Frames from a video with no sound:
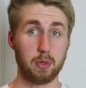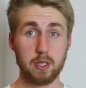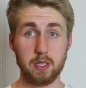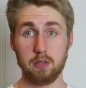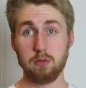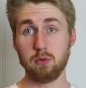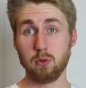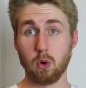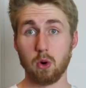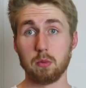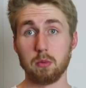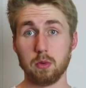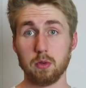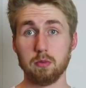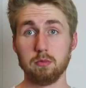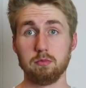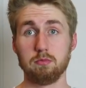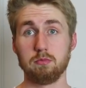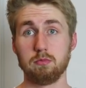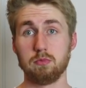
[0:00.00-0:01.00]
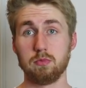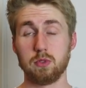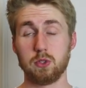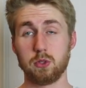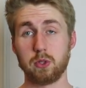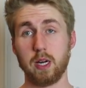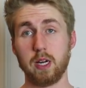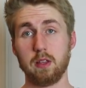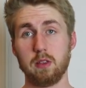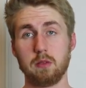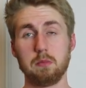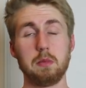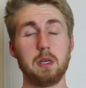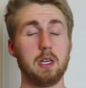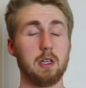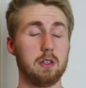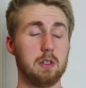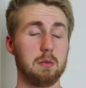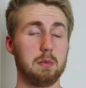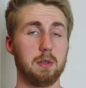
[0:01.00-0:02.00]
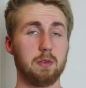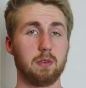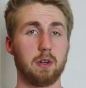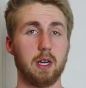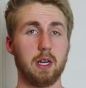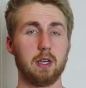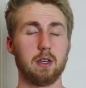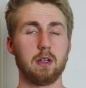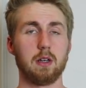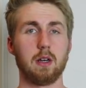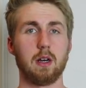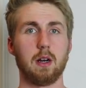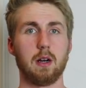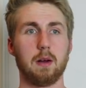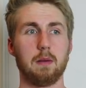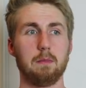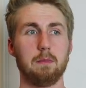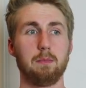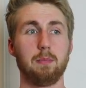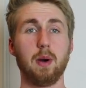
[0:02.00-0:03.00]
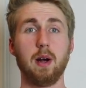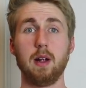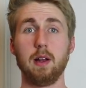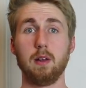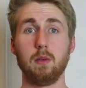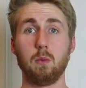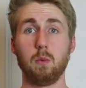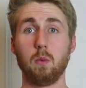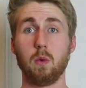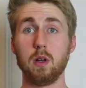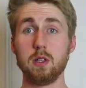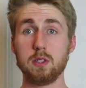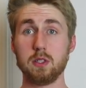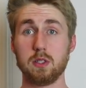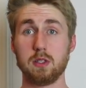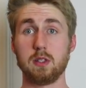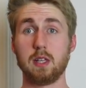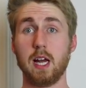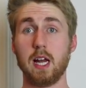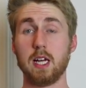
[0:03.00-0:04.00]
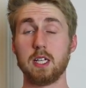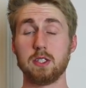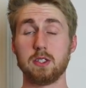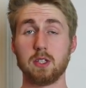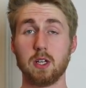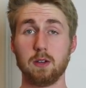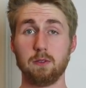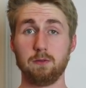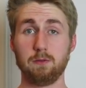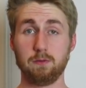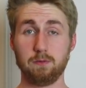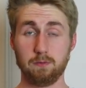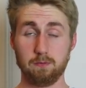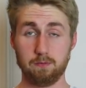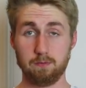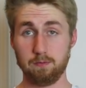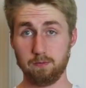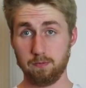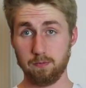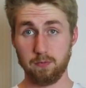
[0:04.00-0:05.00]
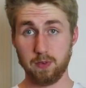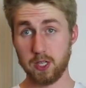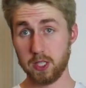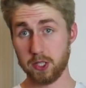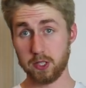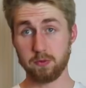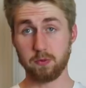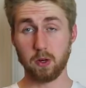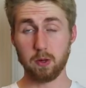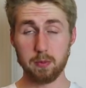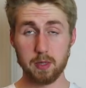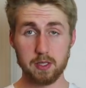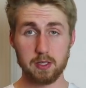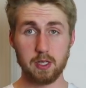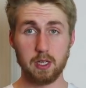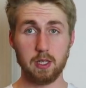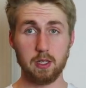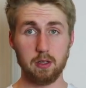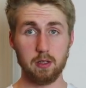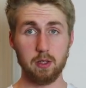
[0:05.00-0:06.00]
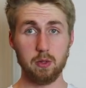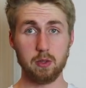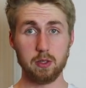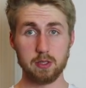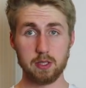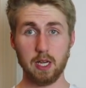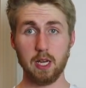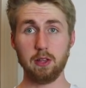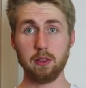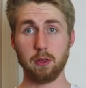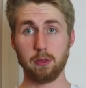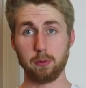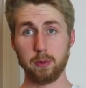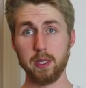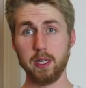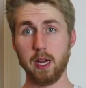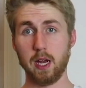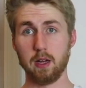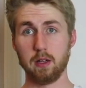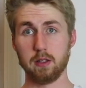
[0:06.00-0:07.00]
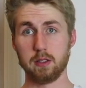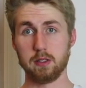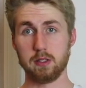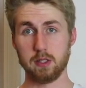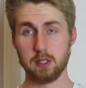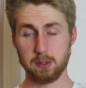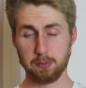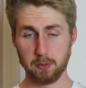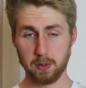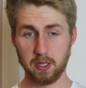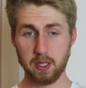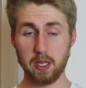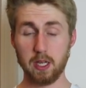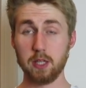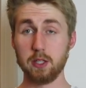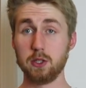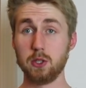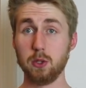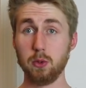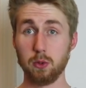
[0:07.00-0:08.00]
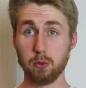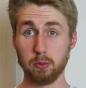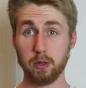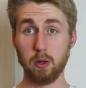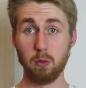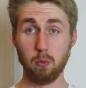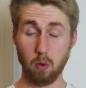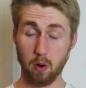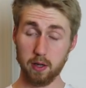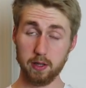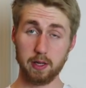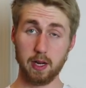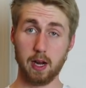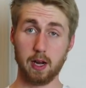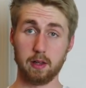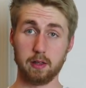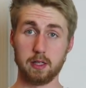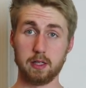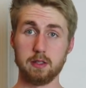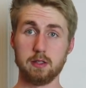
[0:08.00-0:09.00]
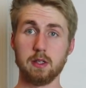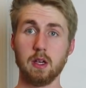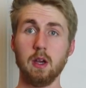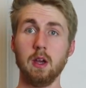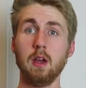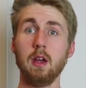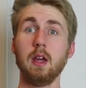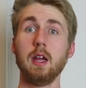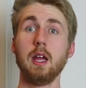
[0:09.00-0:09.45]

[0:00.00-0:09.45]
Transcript: pretty normal strength mead to be frank. Um, but once that has done finished fermenting, you can take the three gallons, split it into three one gallons,